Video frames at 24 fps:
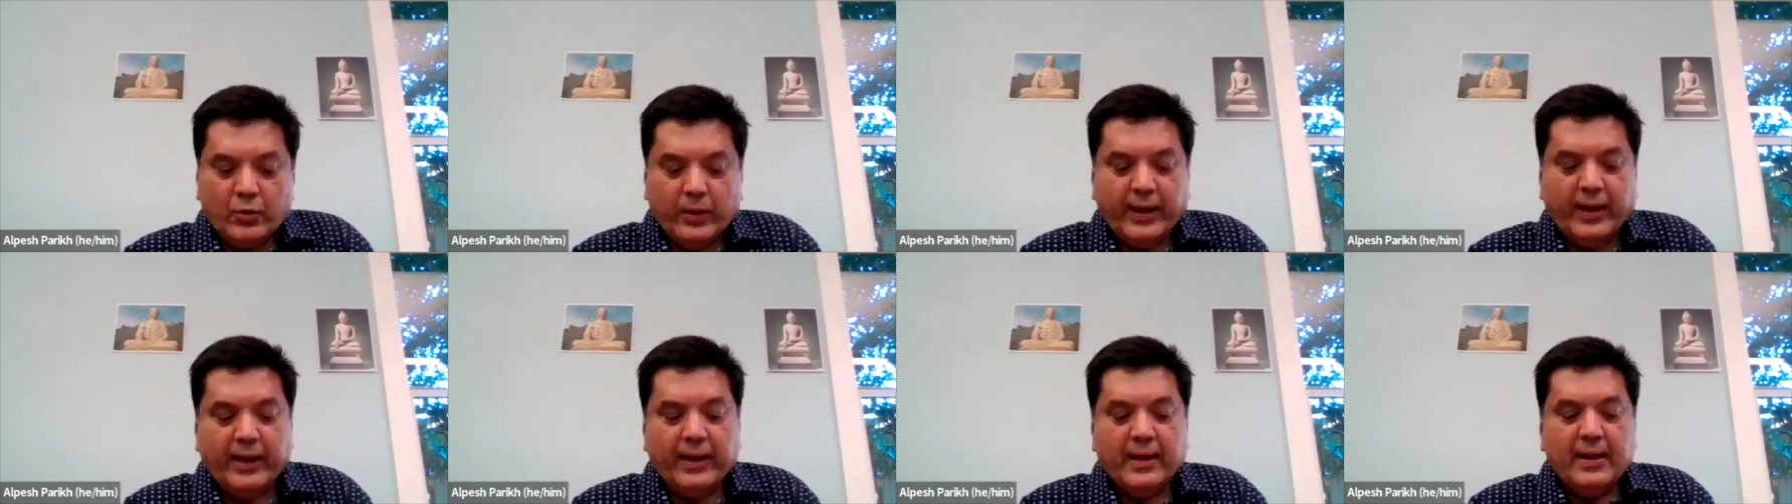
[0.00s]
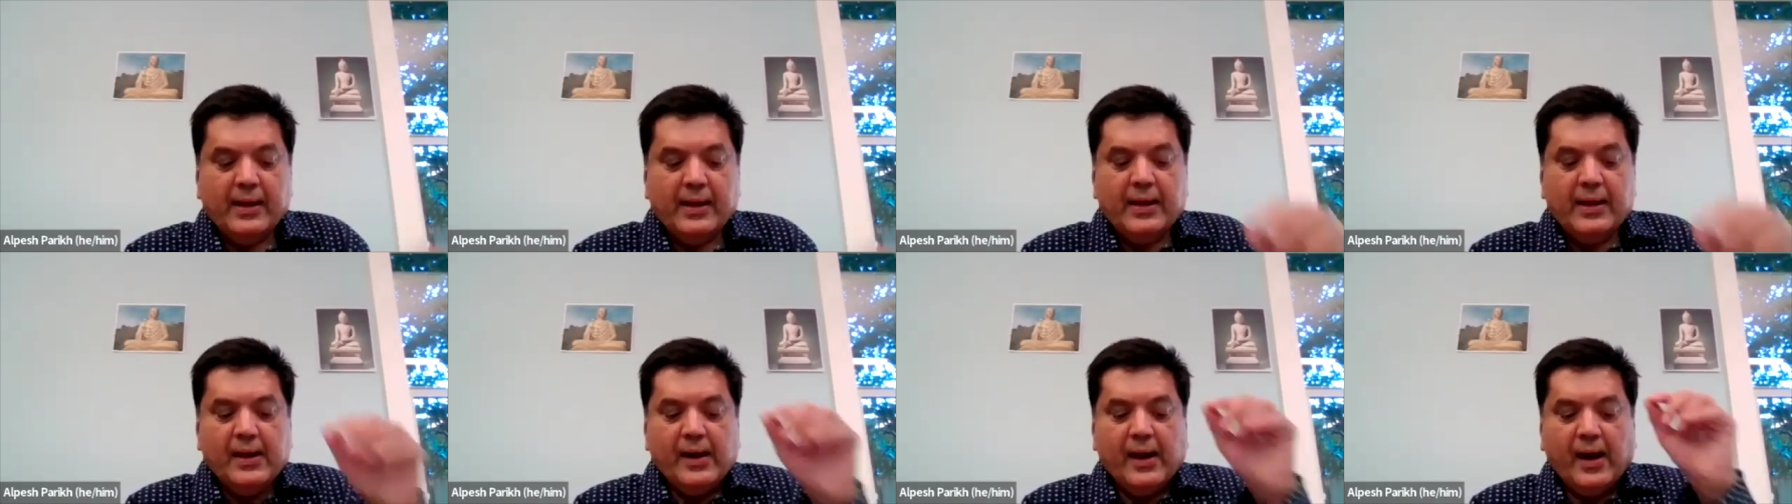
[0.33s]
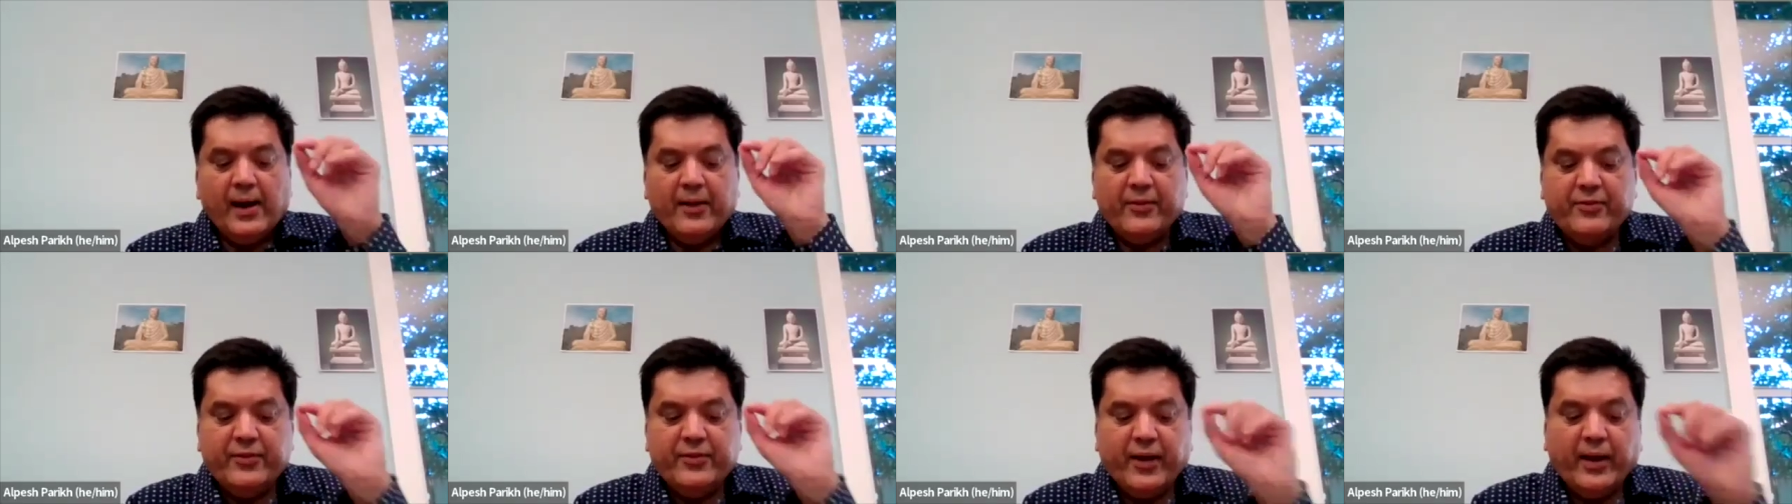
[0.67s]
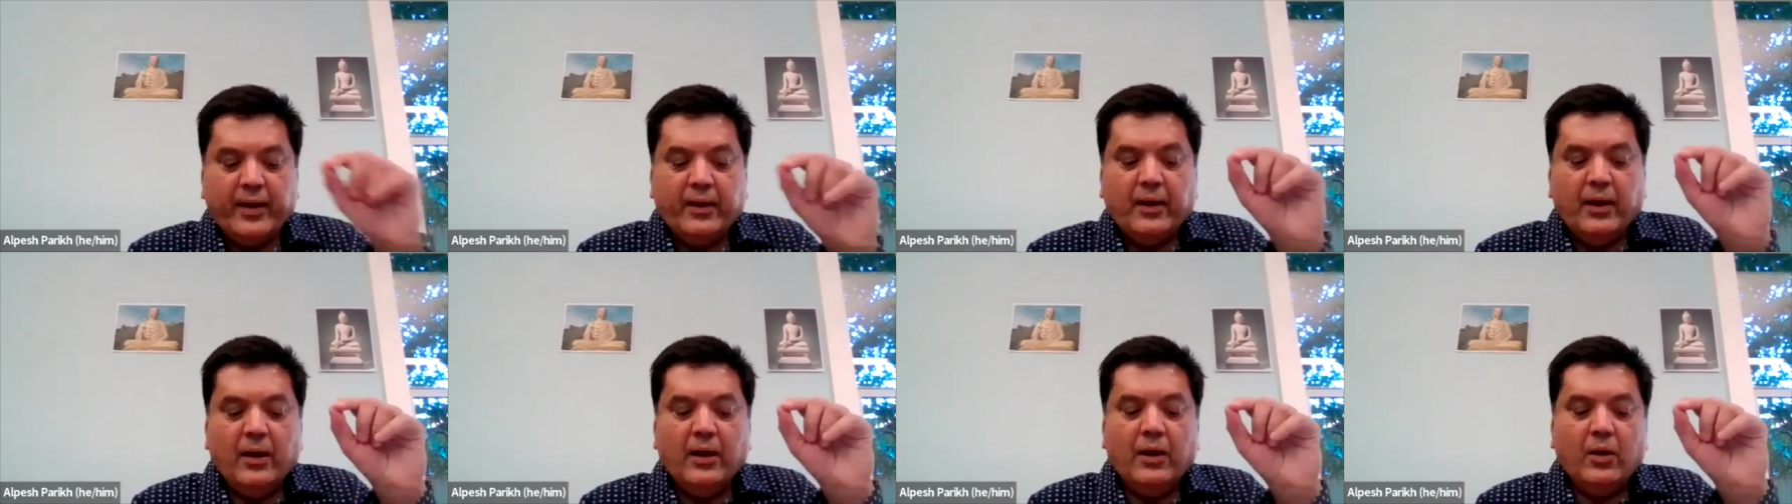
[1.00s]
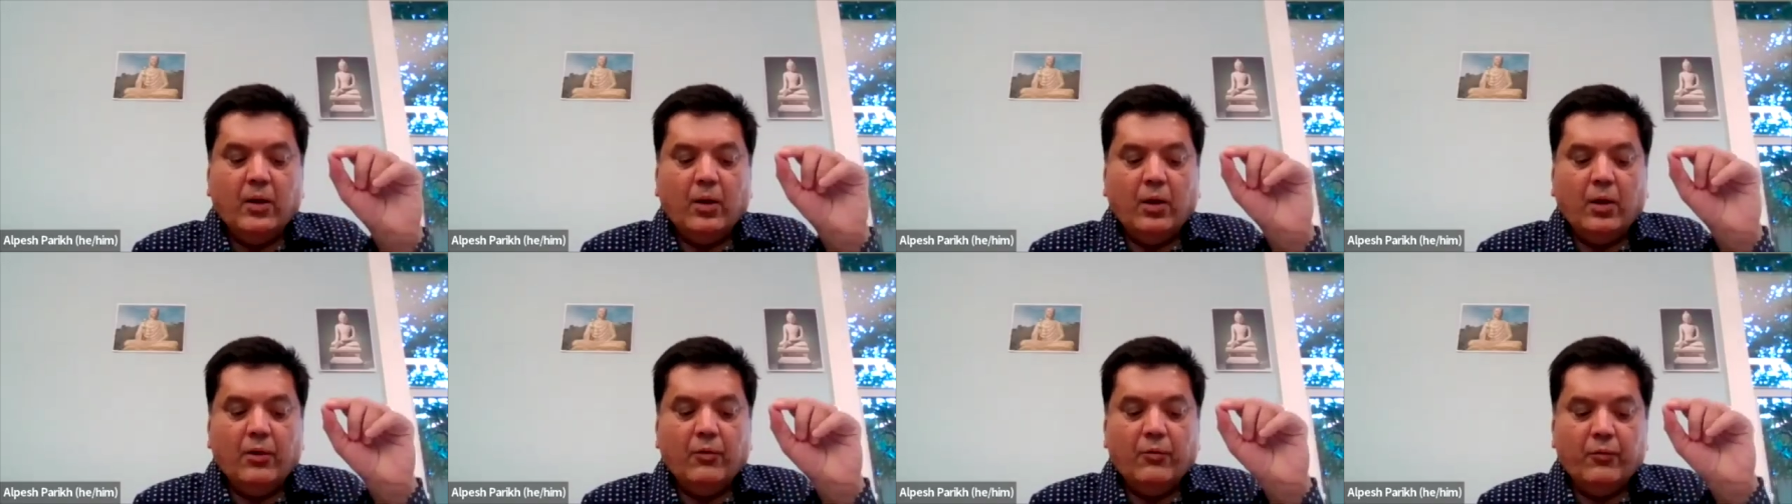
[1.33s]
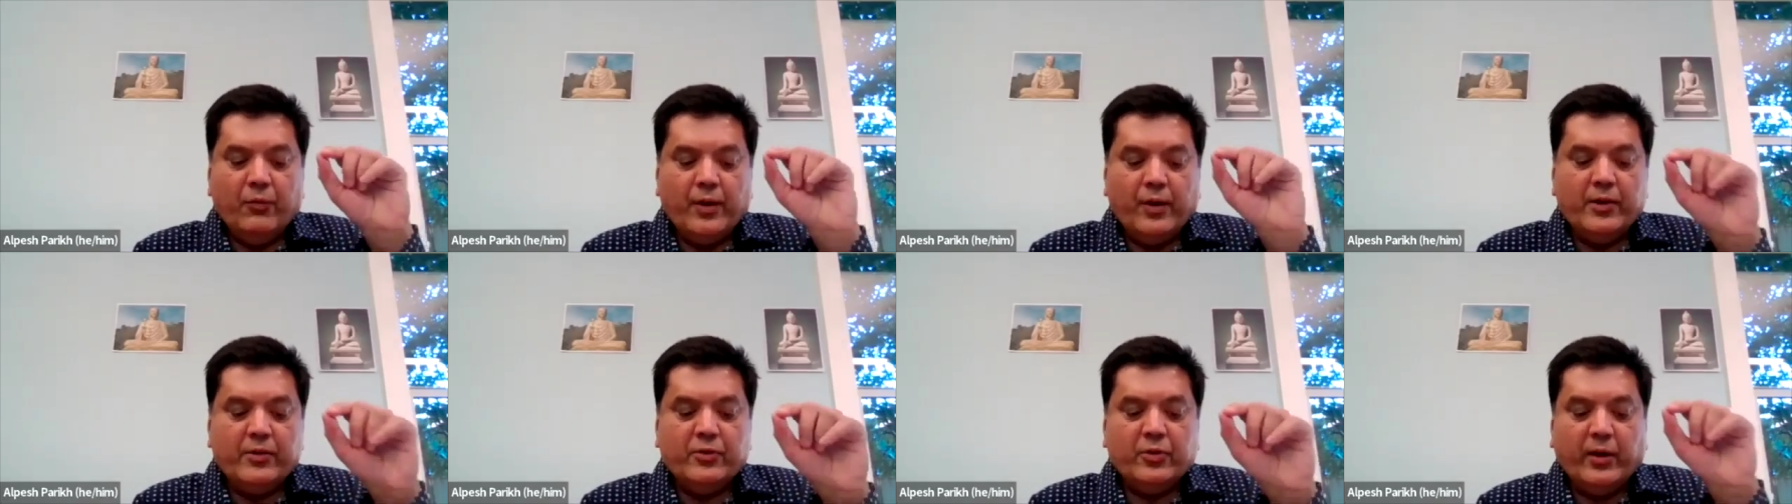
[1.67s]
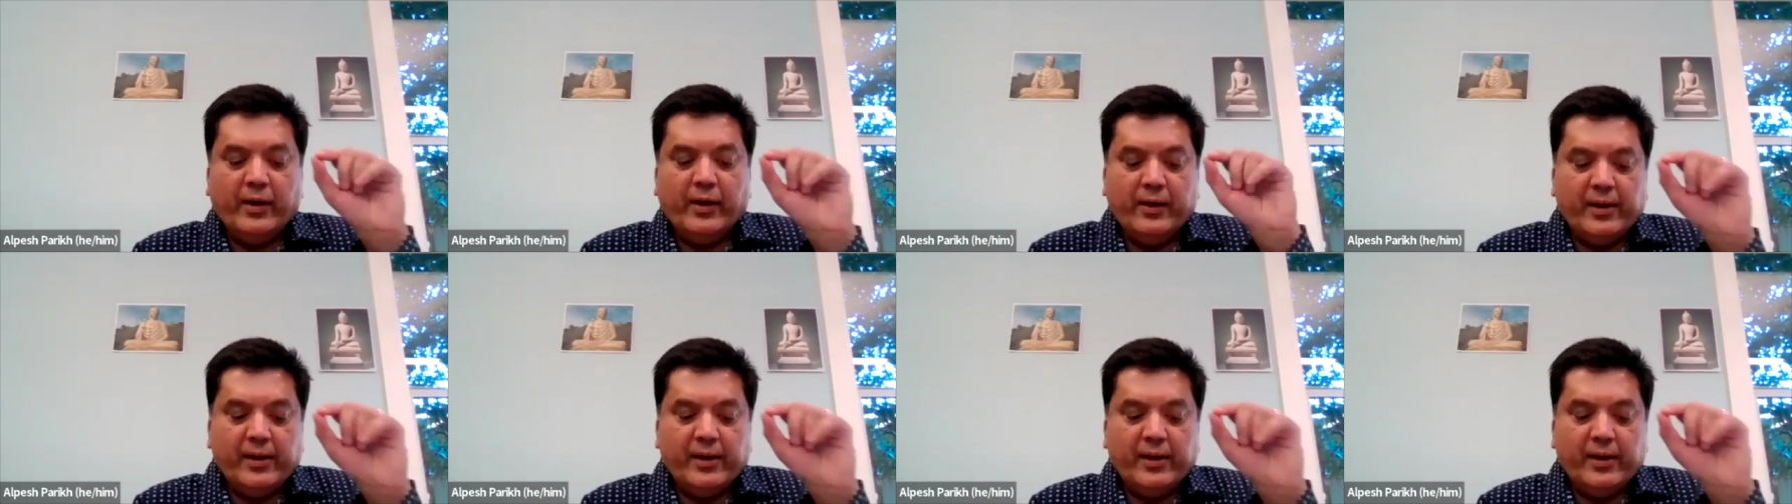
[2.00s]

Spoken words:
So again, a gentle wish